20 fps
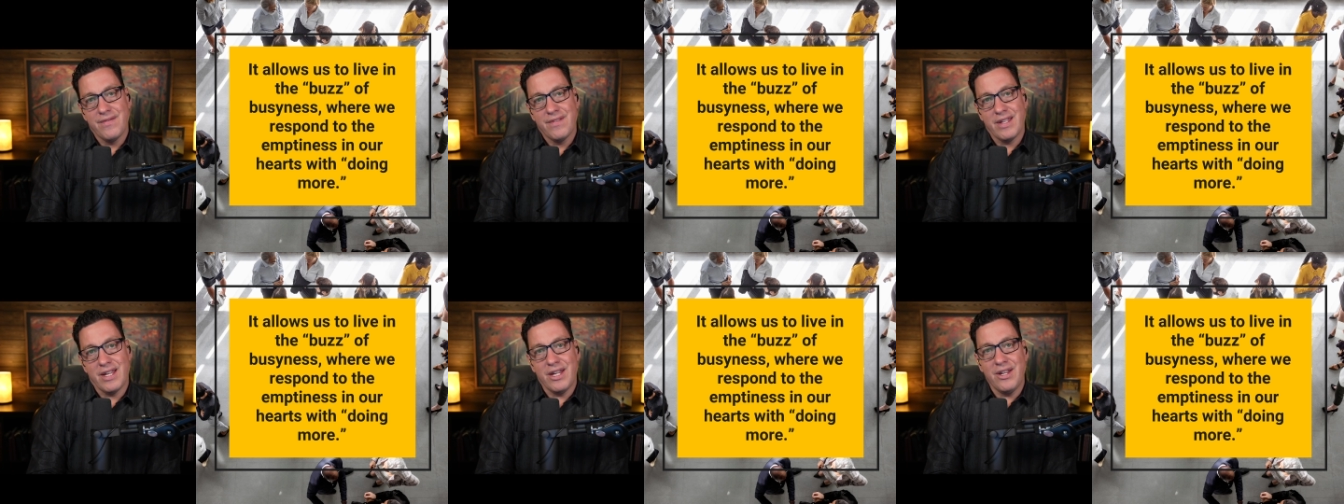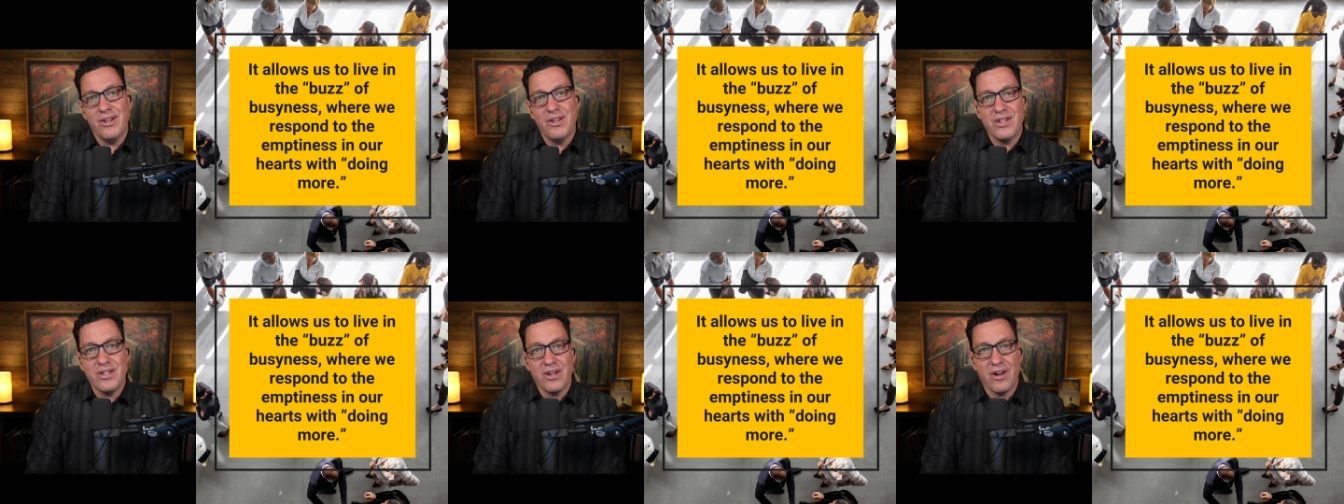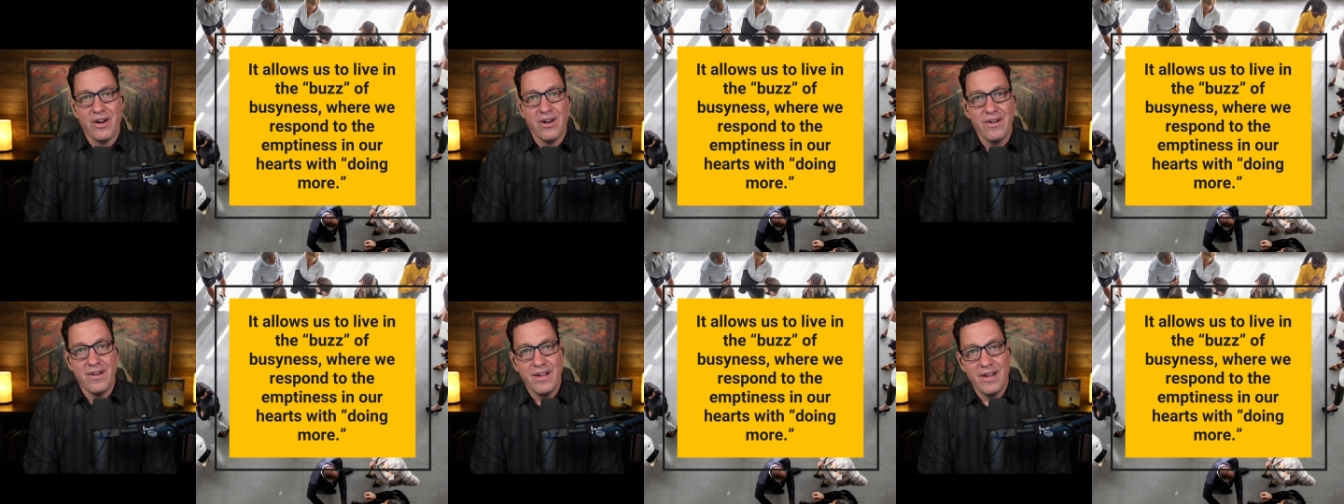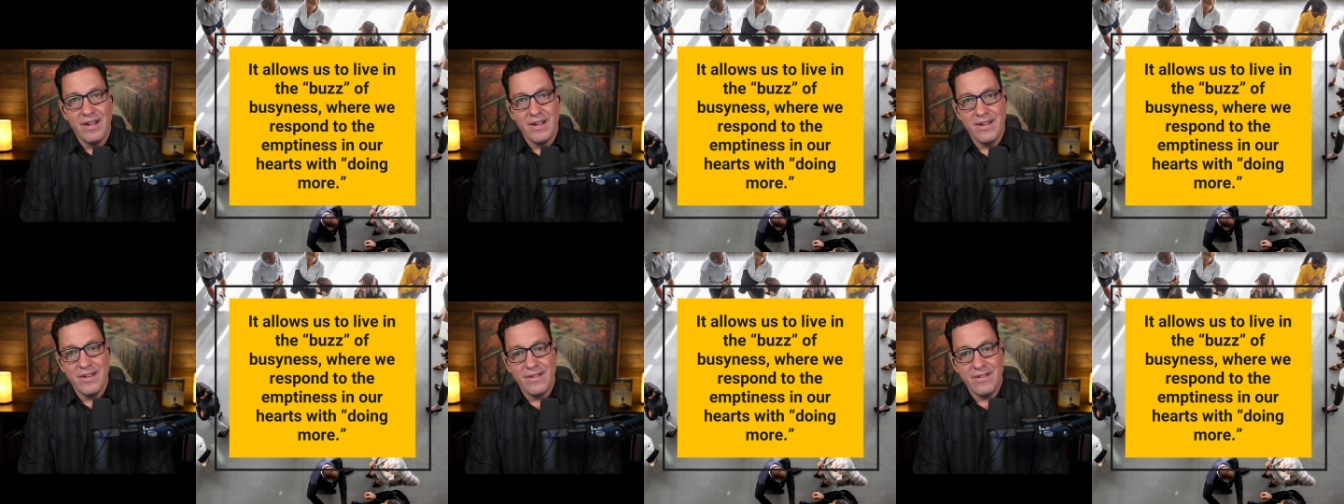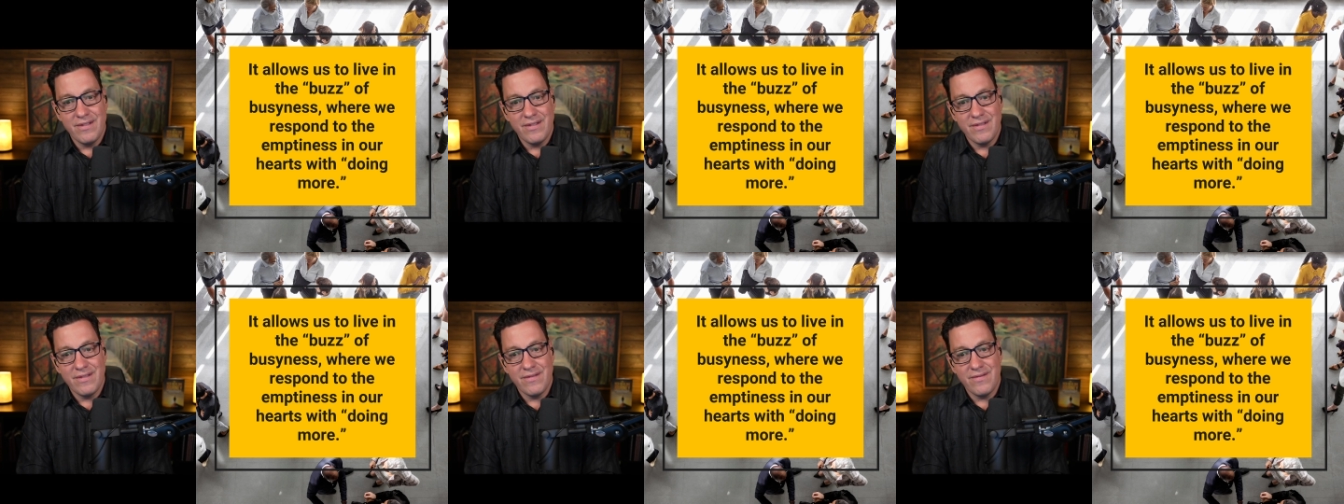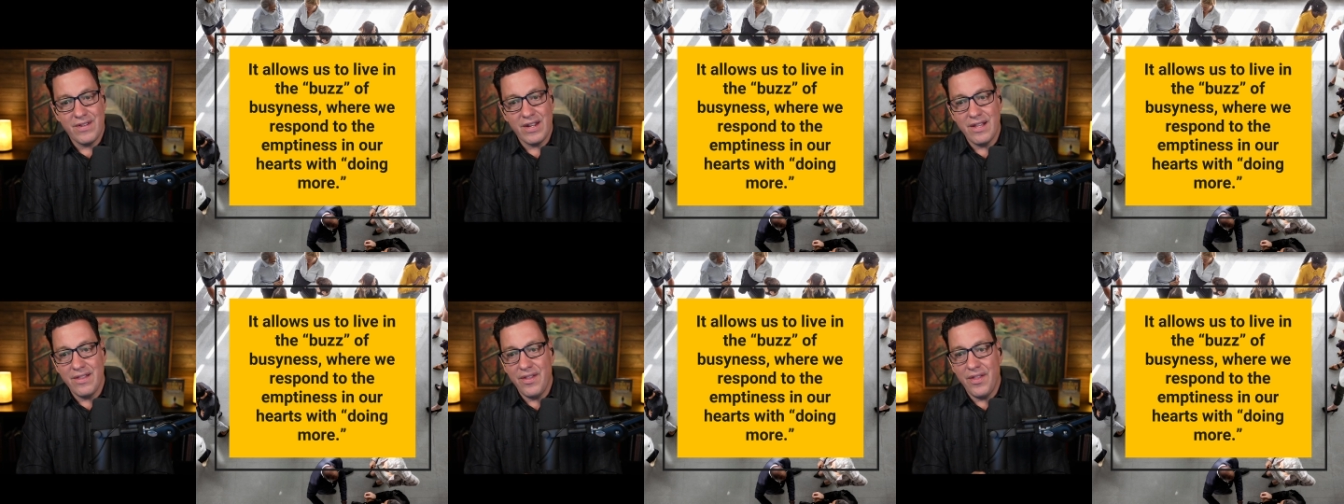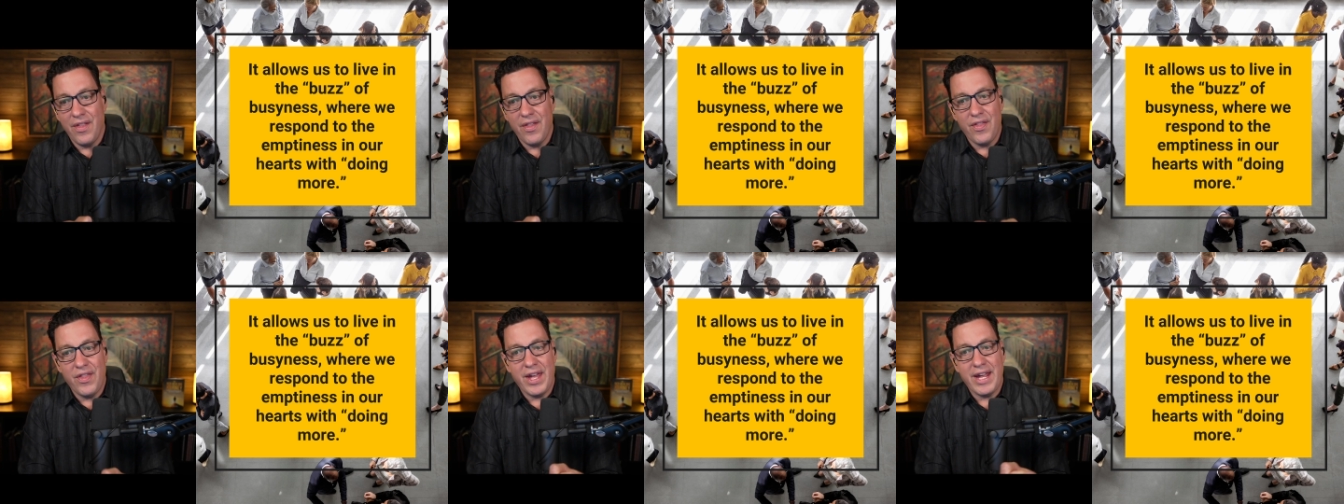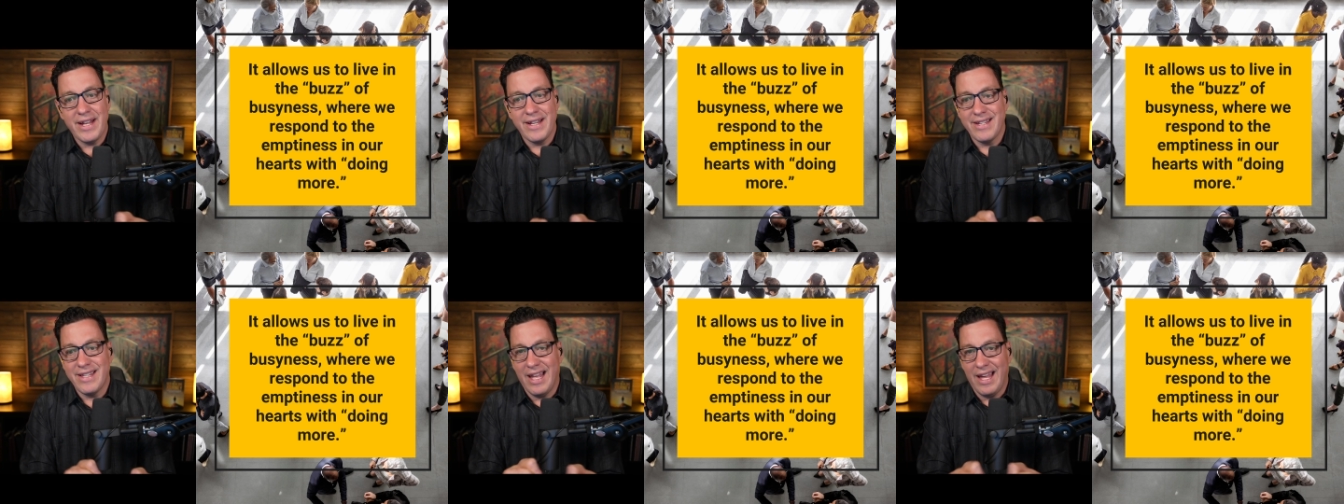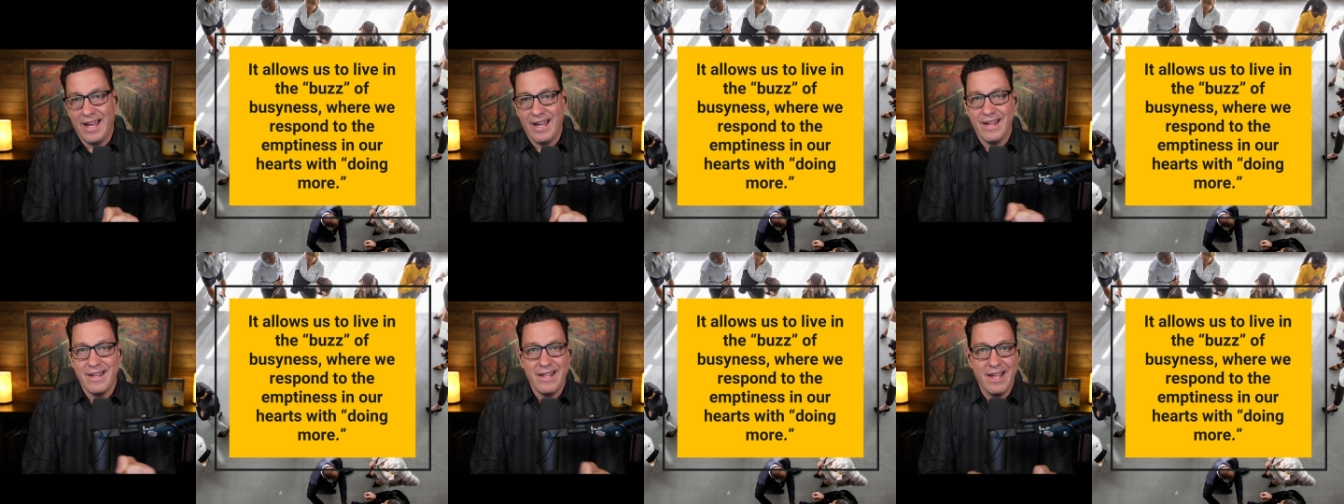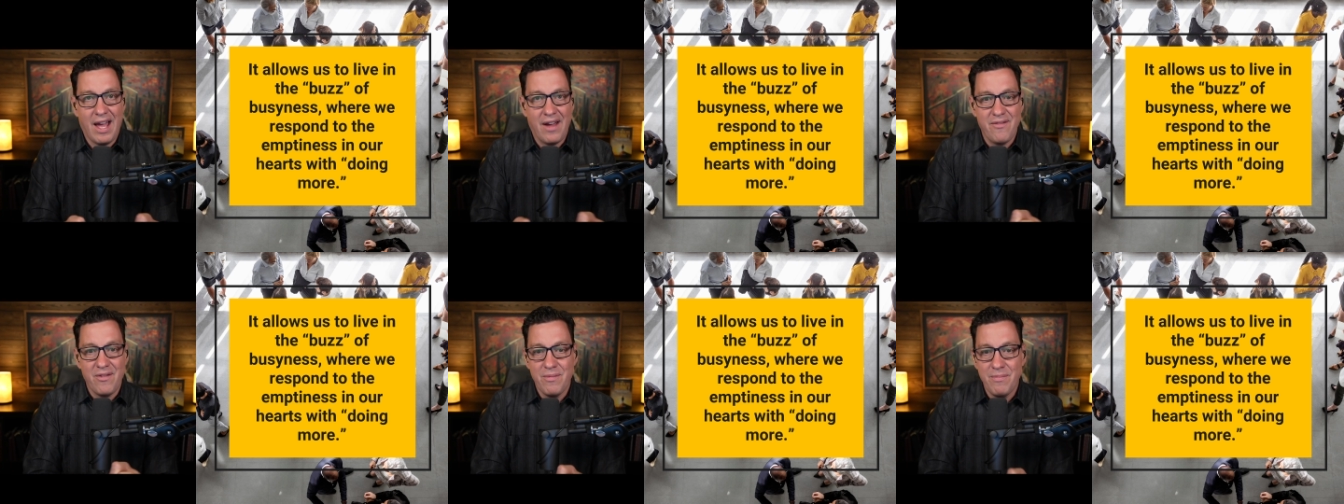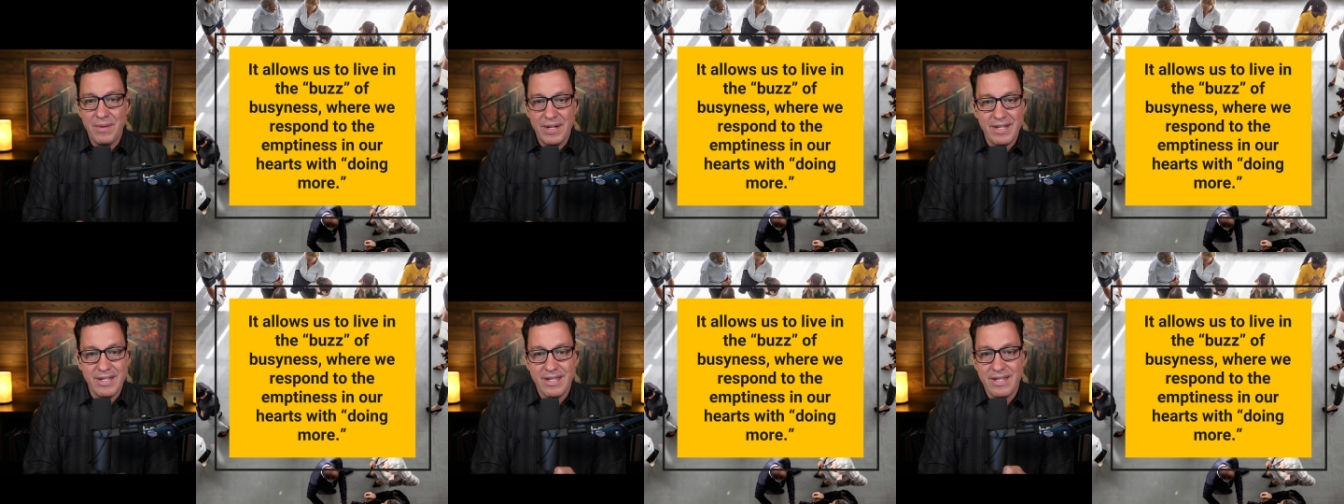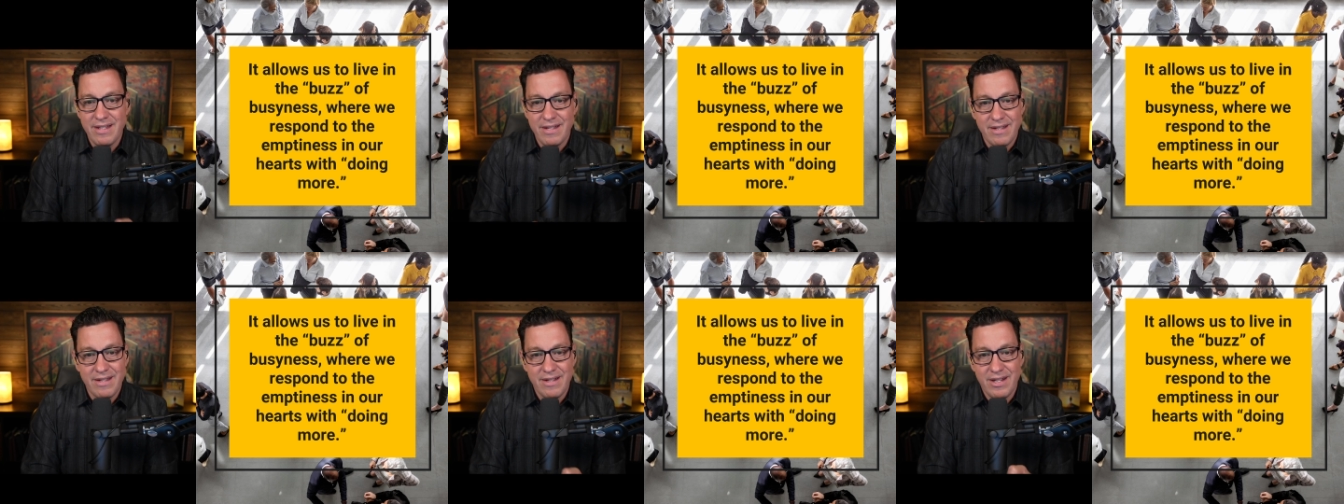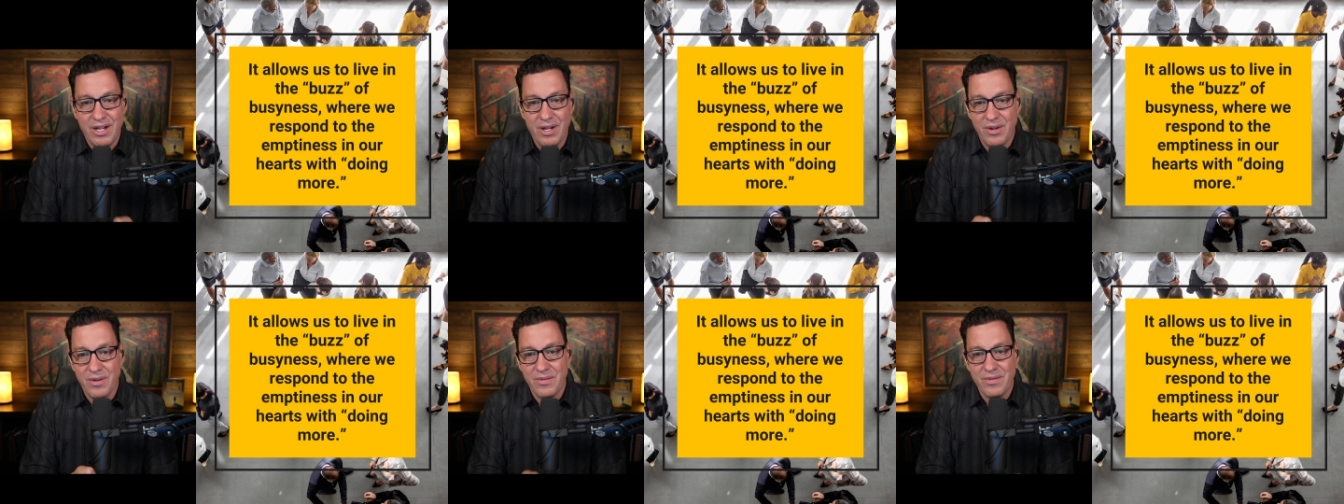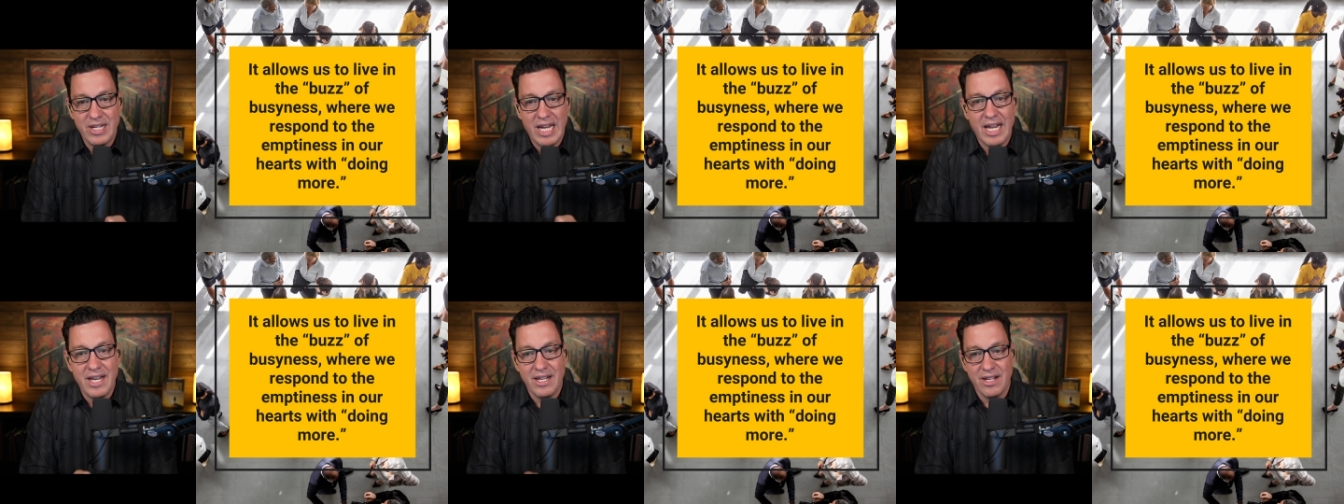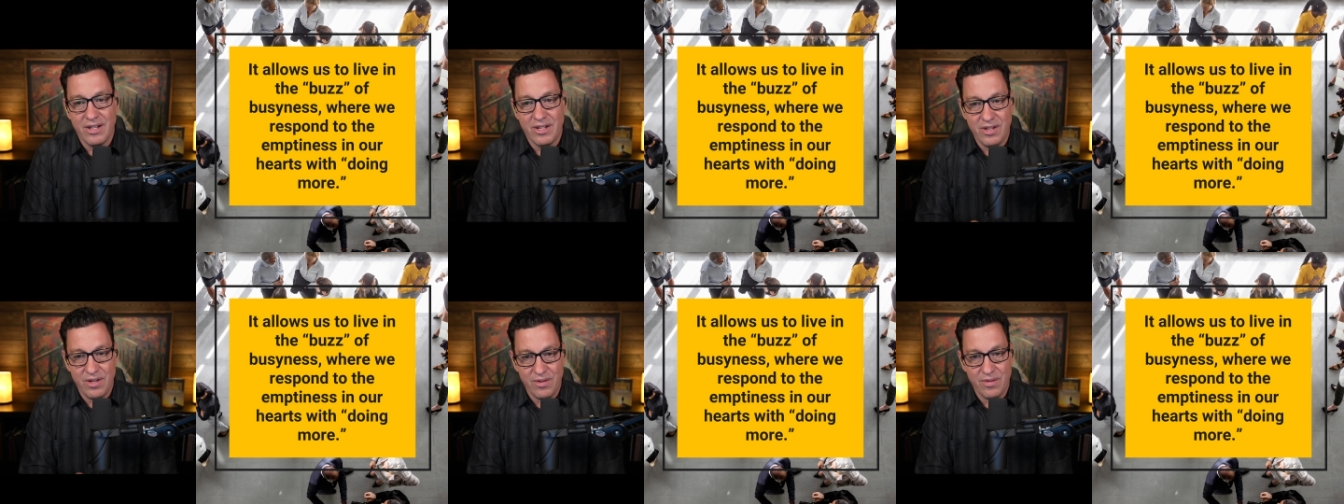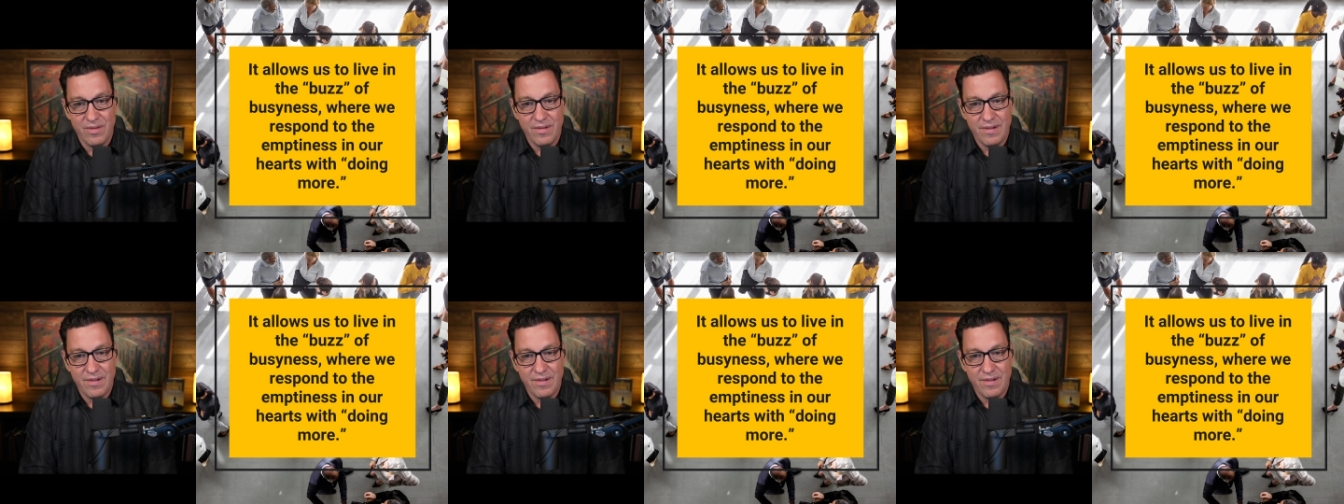Then you start feeling the things that haven't been, you know, tended to.